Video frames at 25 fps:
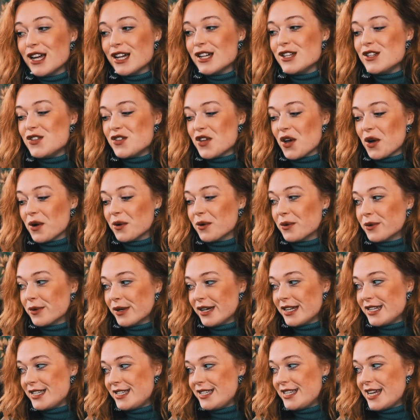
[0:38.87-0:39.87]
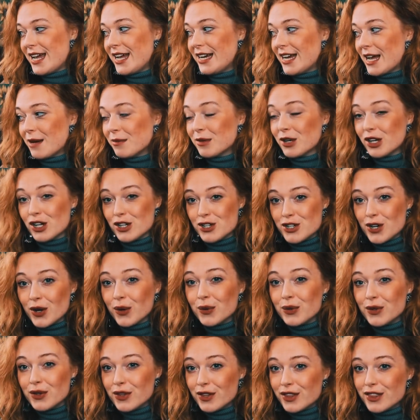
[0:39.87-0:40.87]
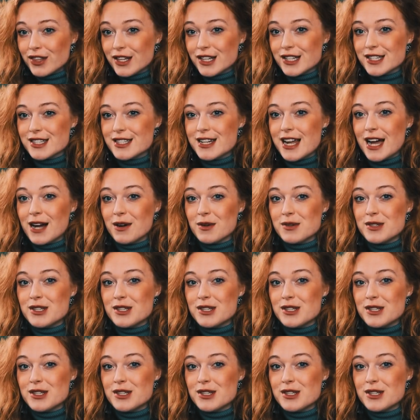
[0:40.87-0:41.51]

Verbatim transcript: So instead I'm gonna show you things now.